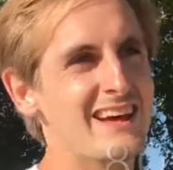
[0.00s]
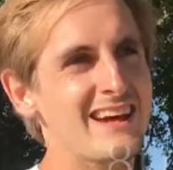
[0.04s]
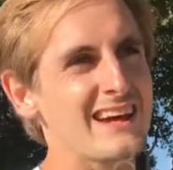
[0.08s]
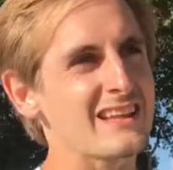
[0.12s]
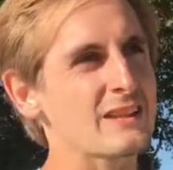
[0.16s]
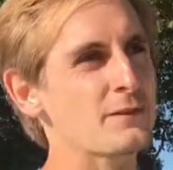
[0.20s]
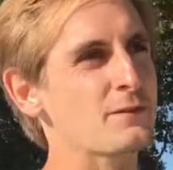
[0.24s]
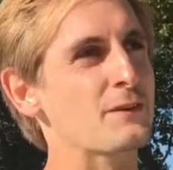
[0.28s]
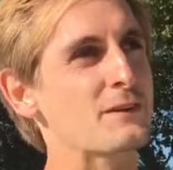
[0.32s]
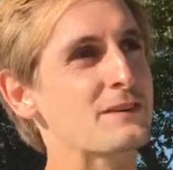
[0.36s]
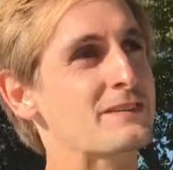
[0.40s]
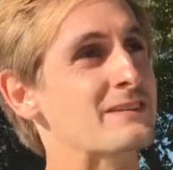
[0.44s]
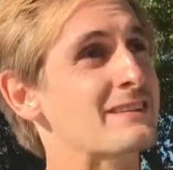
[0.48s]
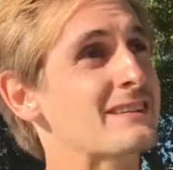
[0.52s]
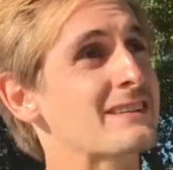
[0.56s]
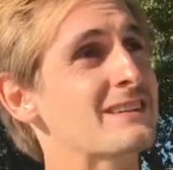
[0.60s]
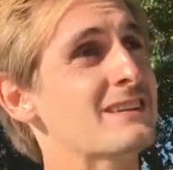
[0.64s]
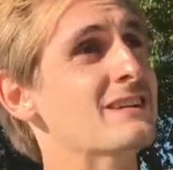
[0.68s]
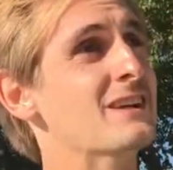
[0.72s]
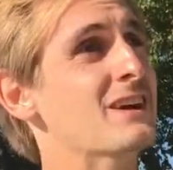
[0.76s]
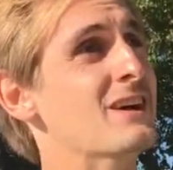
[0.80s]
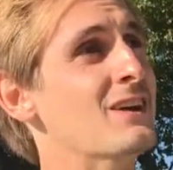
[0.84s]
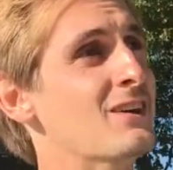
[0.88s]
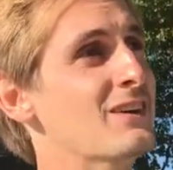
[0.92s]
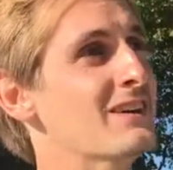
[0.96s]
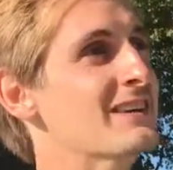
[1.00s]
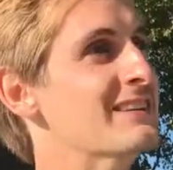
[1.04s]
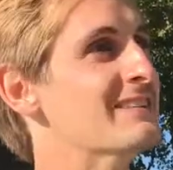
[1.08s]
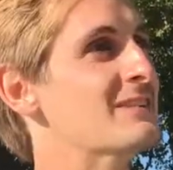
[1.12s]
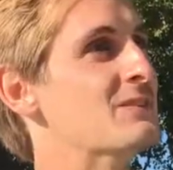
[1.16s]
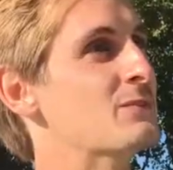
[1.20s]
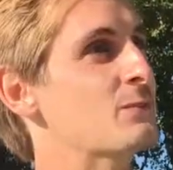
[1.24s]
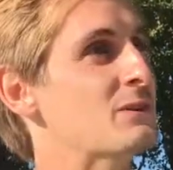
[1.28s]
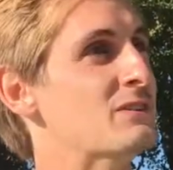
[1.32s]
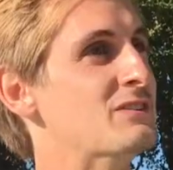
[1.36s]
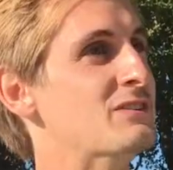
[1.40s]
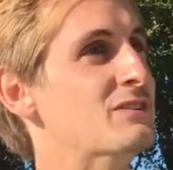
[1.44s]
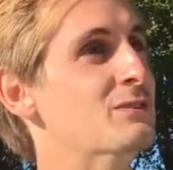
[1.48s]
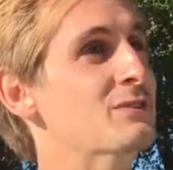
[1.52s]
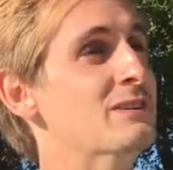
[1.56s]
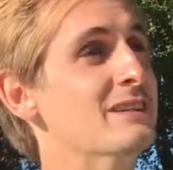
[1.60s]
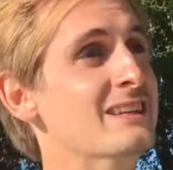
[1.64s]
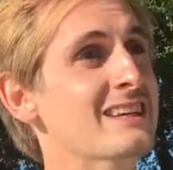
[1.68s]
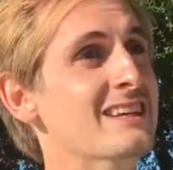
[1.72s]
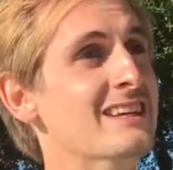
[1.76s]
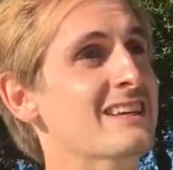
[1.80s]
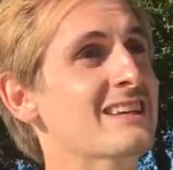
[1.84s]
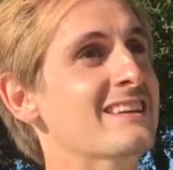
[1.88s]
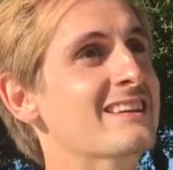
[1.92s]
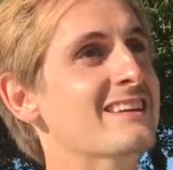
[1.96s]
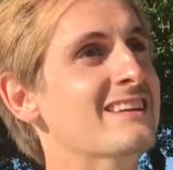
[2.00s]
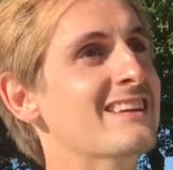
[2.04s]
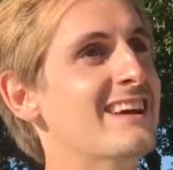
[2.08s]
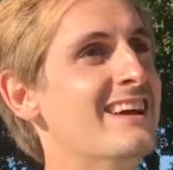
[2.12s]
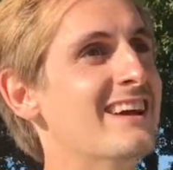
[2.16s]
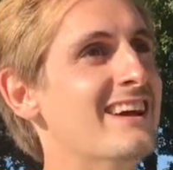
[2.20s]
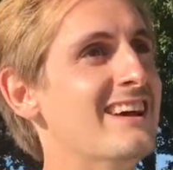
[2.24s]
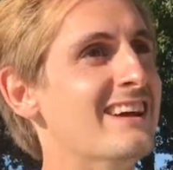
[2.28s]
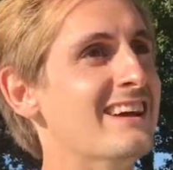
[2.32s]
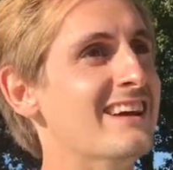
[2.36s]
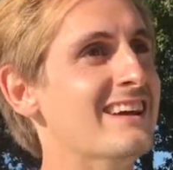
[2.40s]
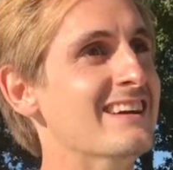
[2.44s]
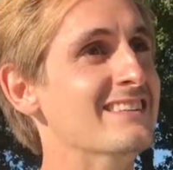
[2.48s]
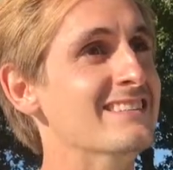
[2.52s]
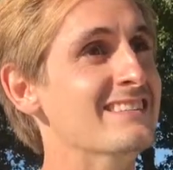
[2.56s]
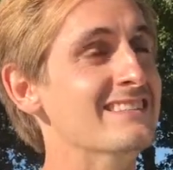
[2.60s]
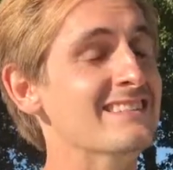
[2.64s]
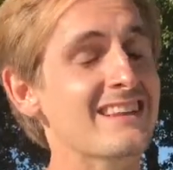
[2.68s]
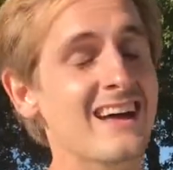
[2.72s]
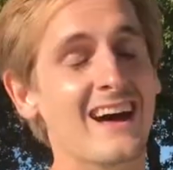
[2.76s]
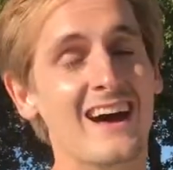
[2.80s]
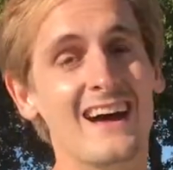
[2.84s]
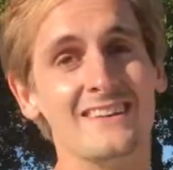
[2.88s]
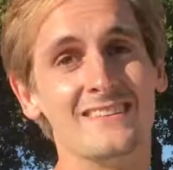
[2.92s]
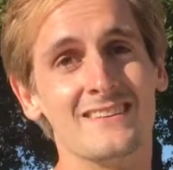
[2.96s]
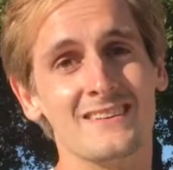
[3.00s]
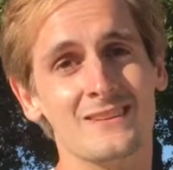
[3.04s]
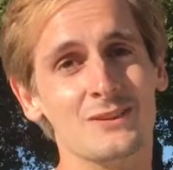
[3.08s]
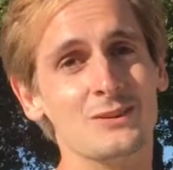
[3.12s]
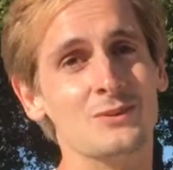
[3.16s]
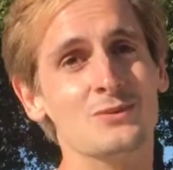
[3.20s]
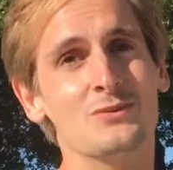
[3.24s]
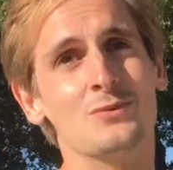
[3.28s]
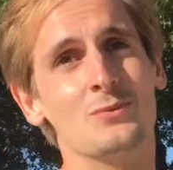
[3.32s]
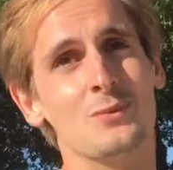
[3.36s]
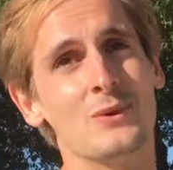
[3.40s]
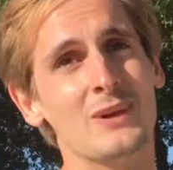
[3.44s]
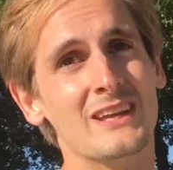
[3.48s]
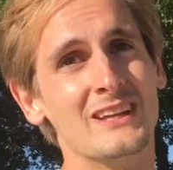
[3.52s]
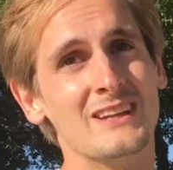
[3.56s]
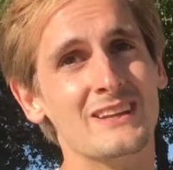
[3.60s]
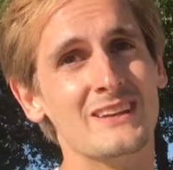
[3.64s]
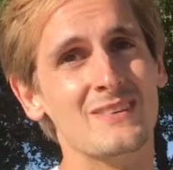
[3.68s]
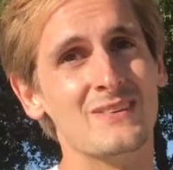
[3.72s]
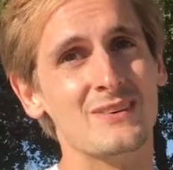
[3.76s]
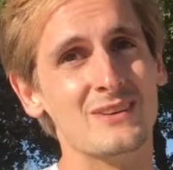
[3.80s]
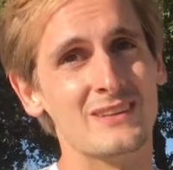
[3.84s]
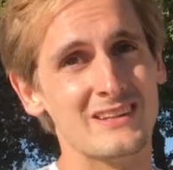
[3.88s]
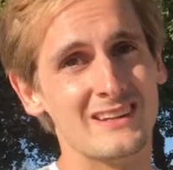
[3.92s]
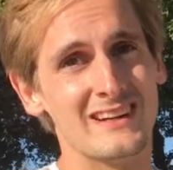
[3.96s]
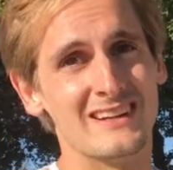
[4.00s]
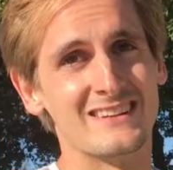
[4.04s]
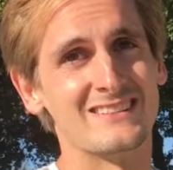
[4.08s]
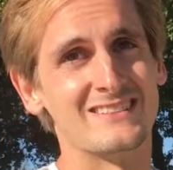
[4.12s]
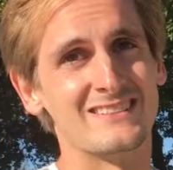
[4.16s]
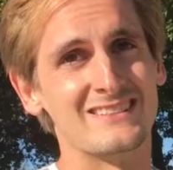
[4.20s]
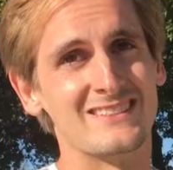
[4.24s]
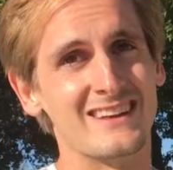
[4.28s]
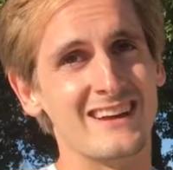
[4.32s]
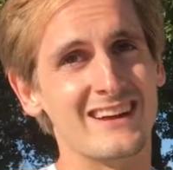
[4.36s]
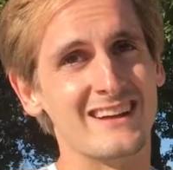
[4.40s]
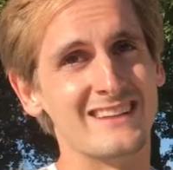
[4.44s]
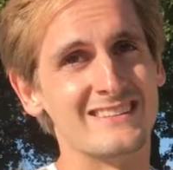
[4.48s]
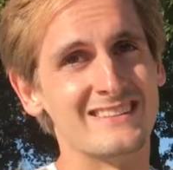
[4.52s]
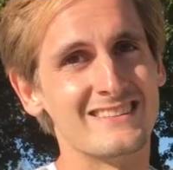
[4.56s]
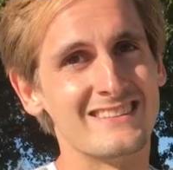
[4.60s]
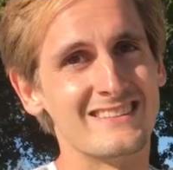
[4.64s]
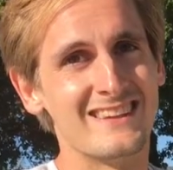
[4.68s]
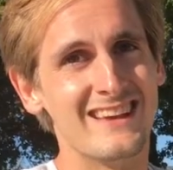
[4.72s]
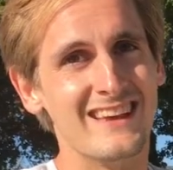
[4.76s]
And the first thing to know is what you need is not to lose weight with an exercise.